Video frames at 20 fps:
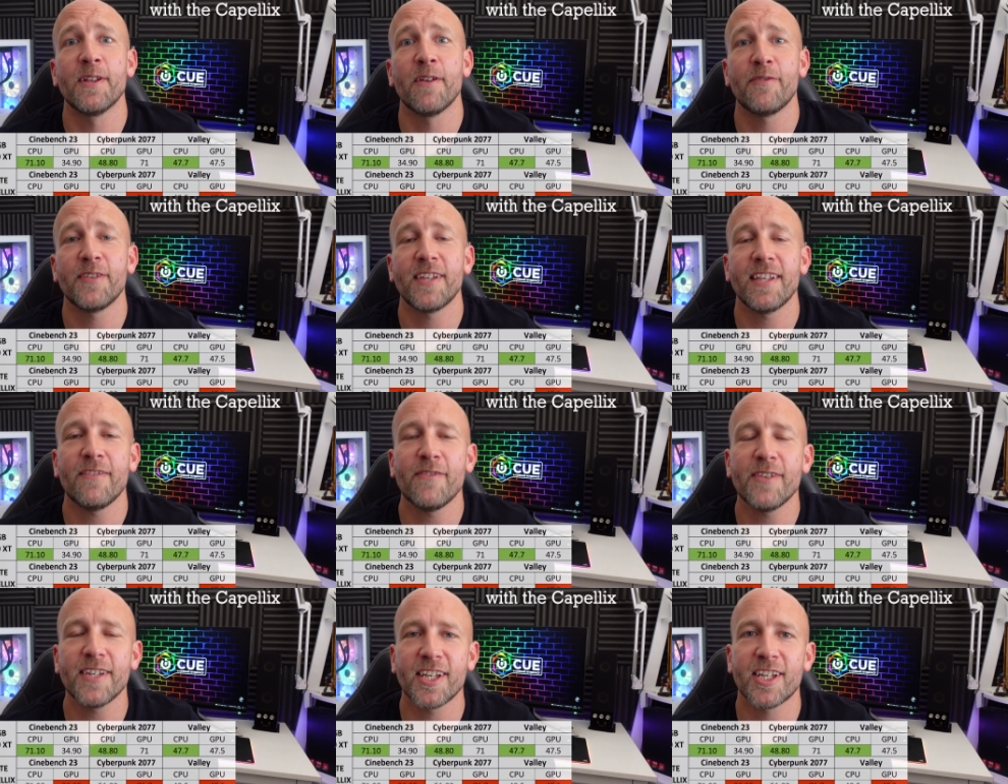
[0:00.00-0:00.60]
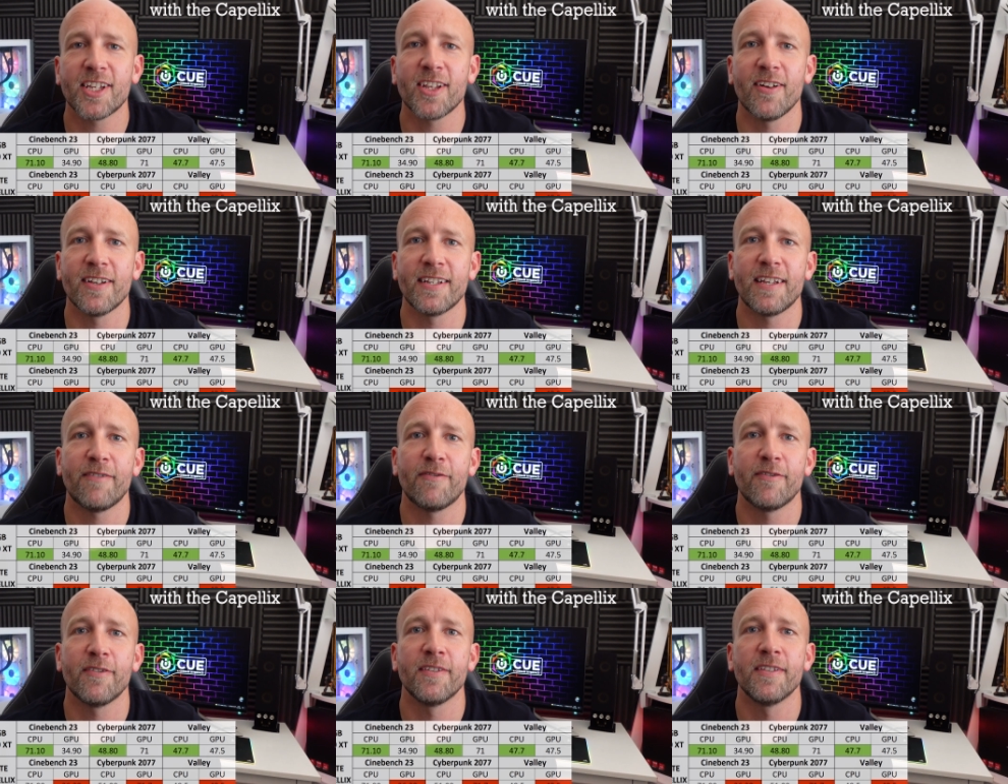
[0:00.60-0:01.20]
Obviously, there is a slight
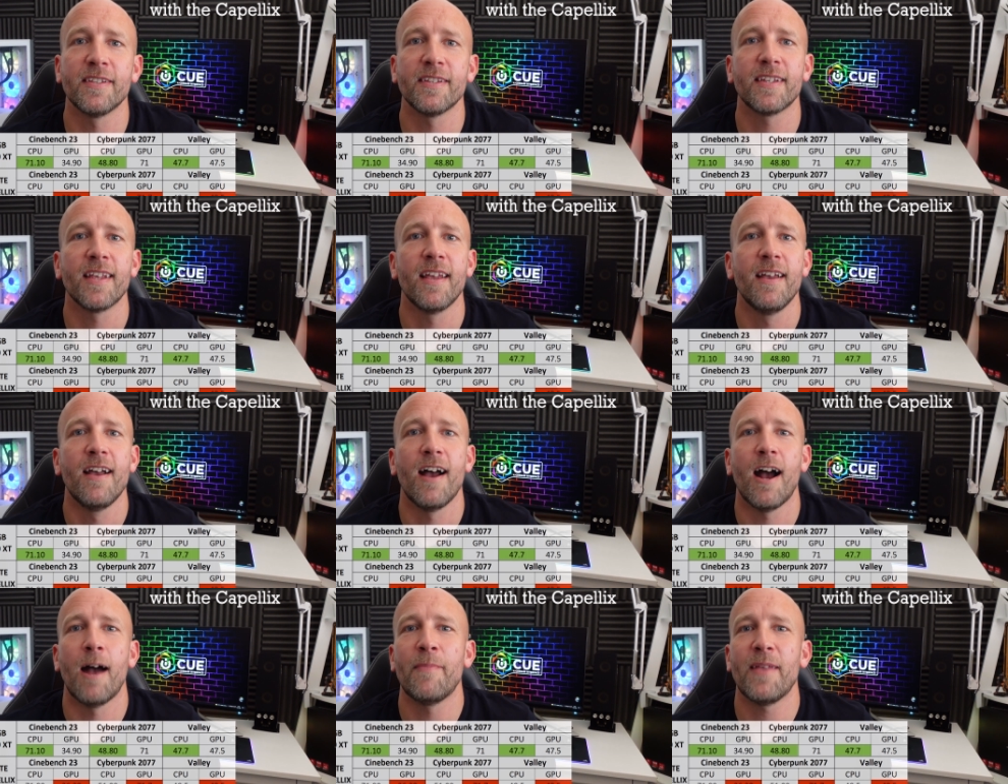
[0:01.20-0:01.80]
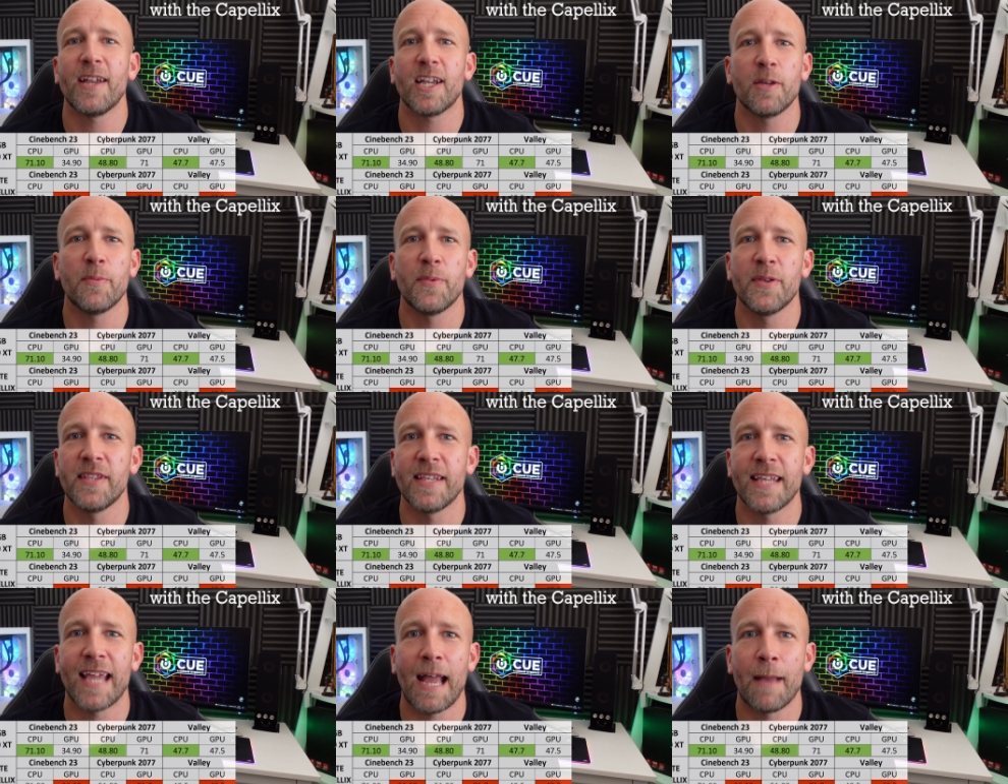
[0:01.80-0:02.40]
difference, and um, that could have
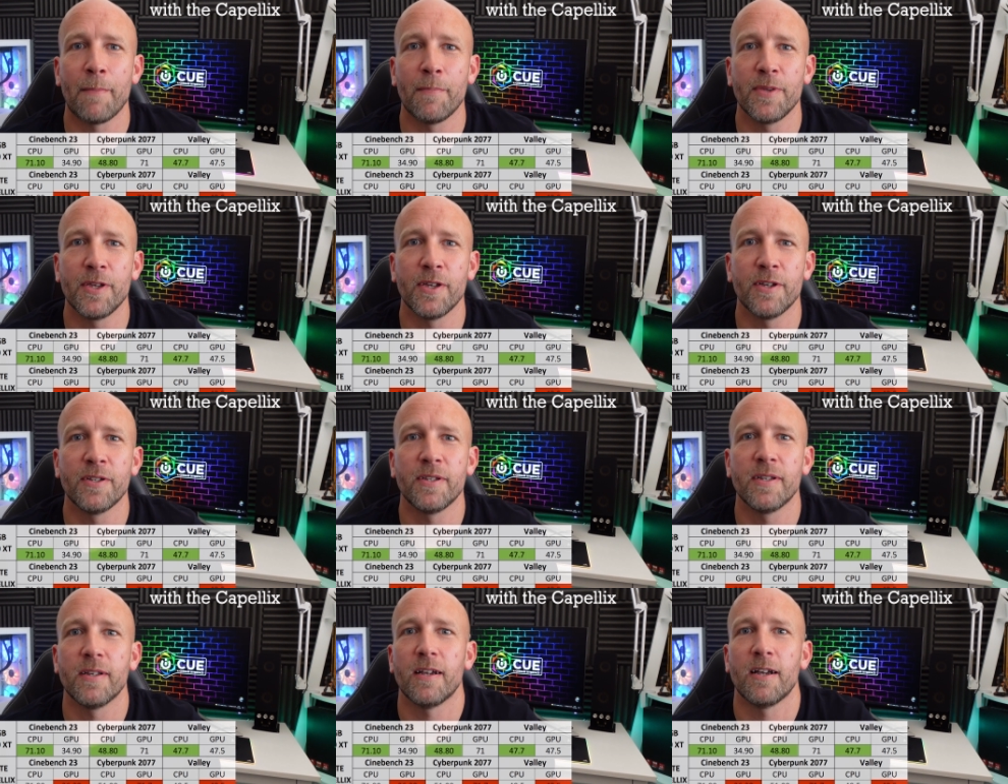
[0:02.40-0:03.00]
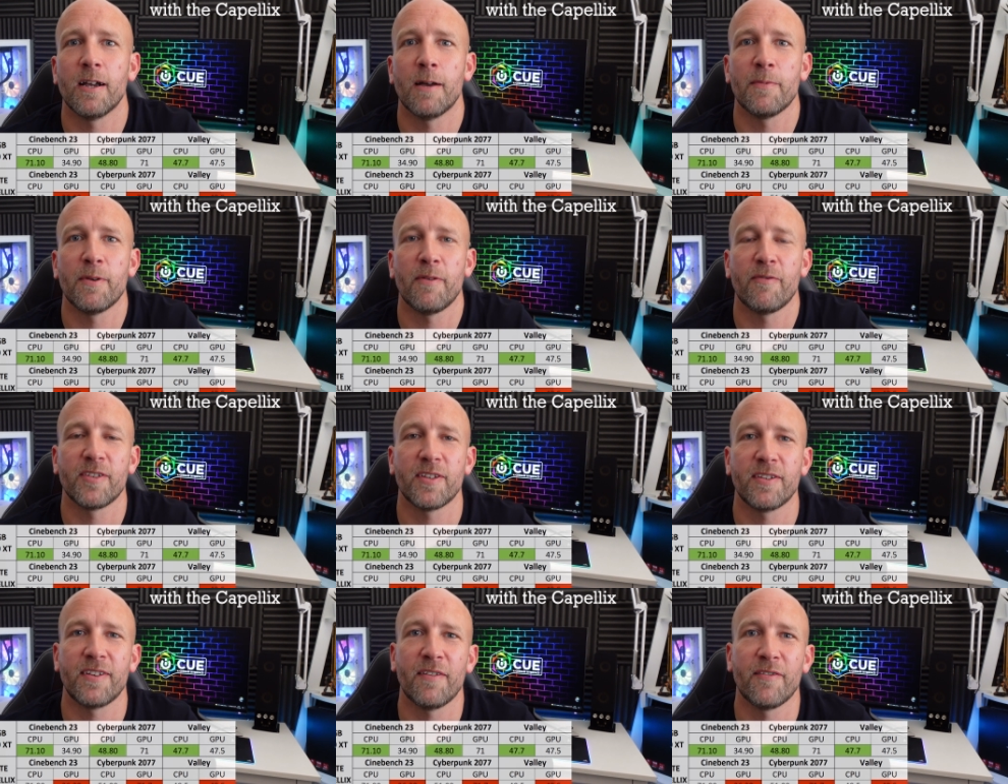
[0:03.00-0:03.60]
been the ambient. Um,
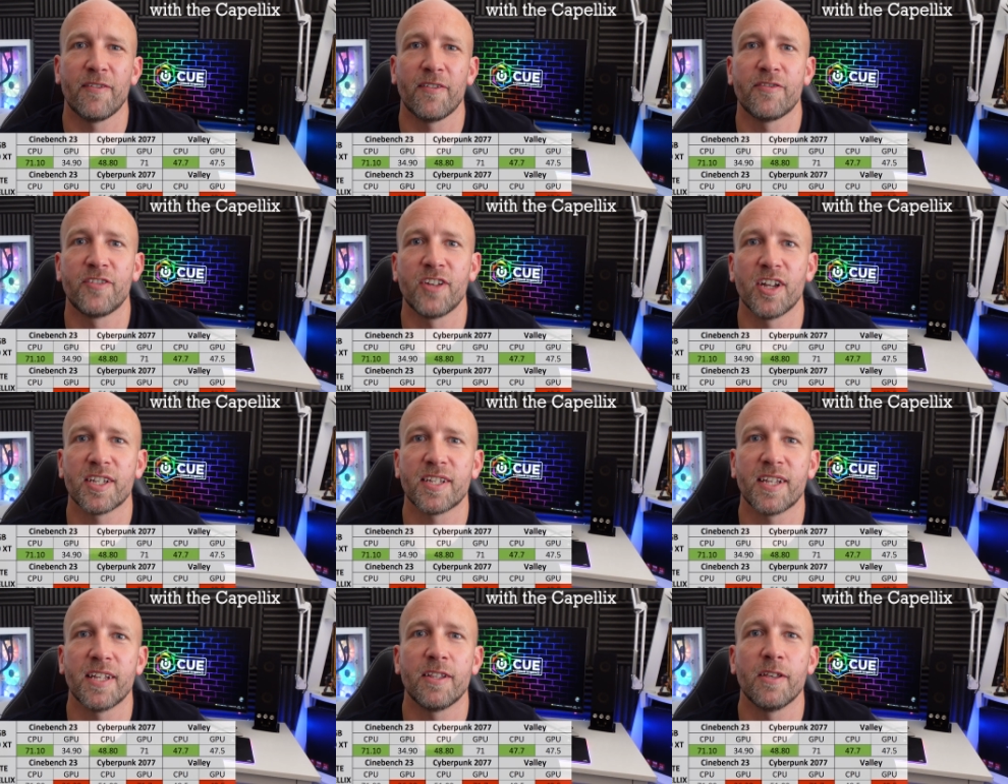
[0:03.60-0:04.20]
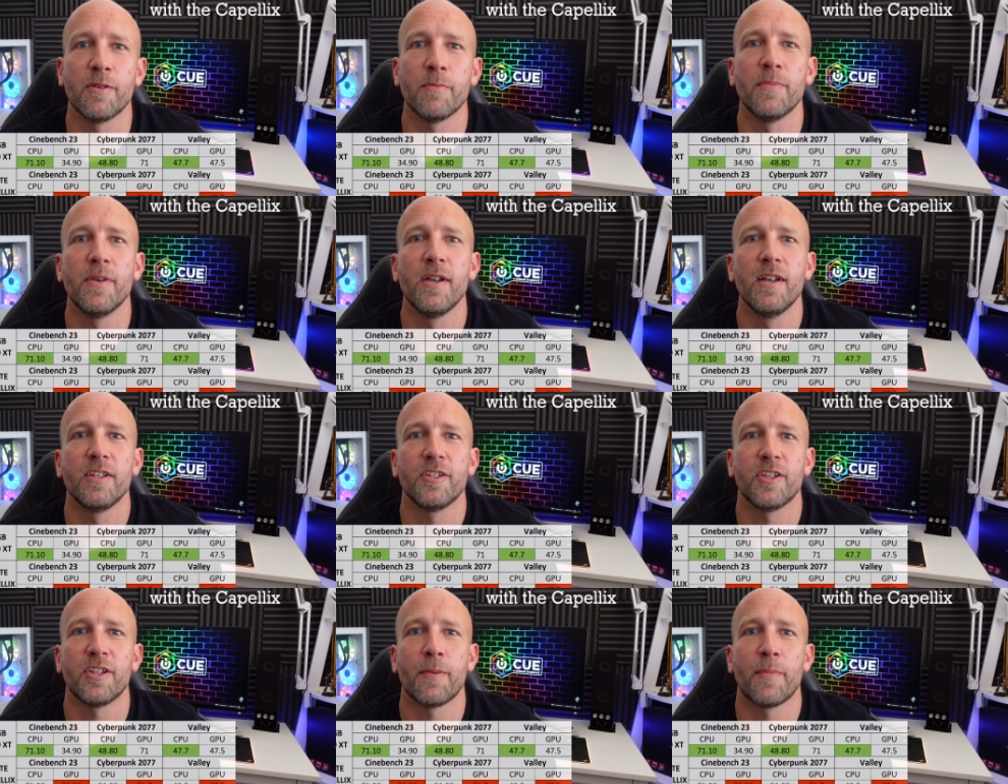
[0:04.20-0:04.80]
obviously, I've adjusted them
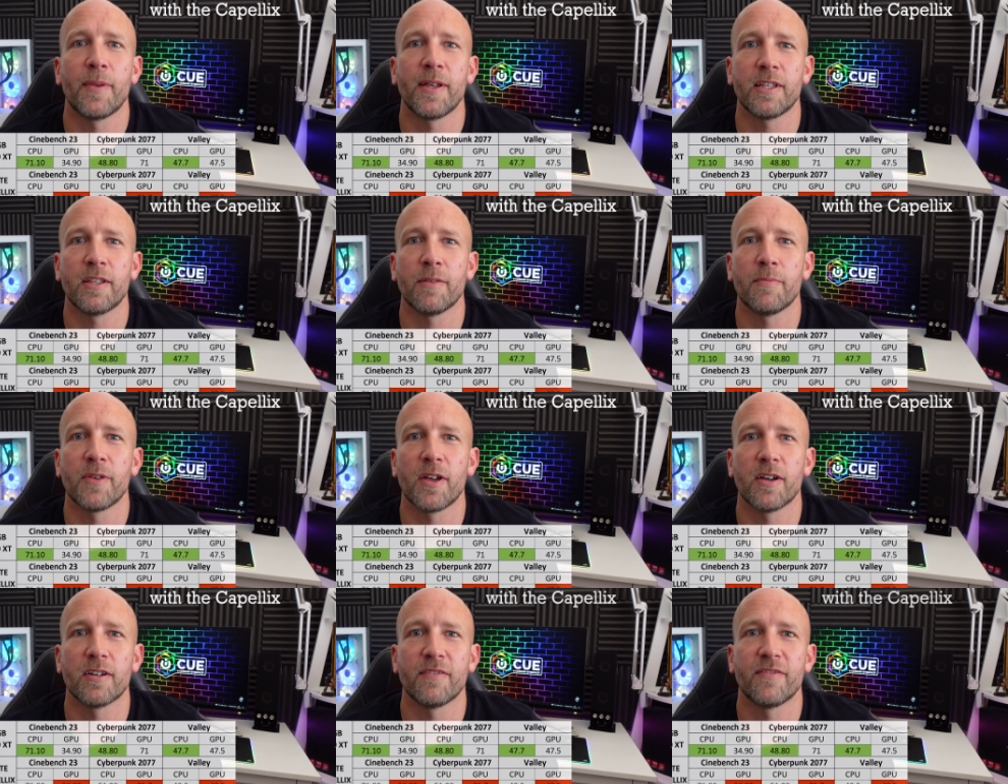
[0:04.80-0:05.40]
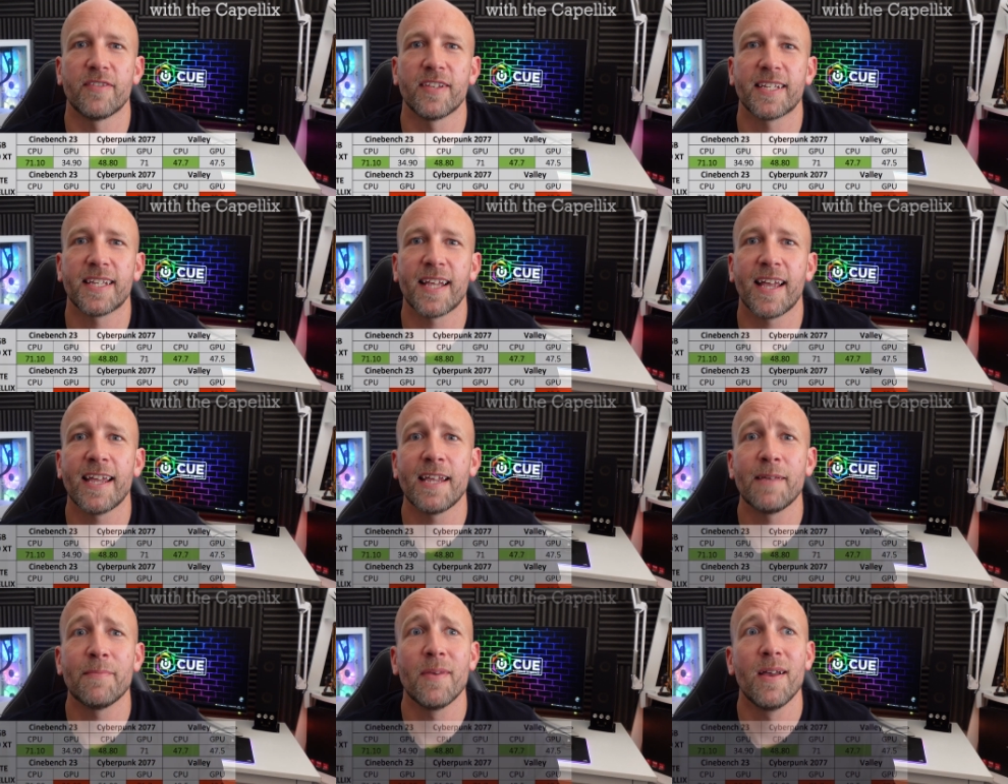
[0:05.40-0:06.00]
to make them kind of the
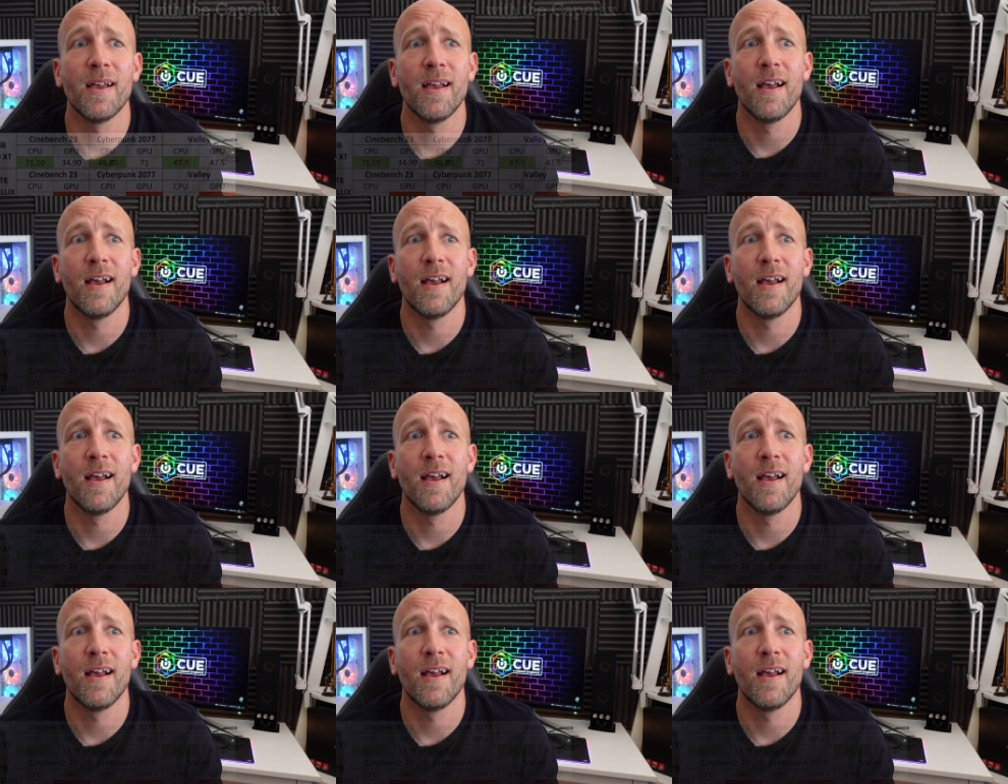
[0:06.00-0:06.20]
same.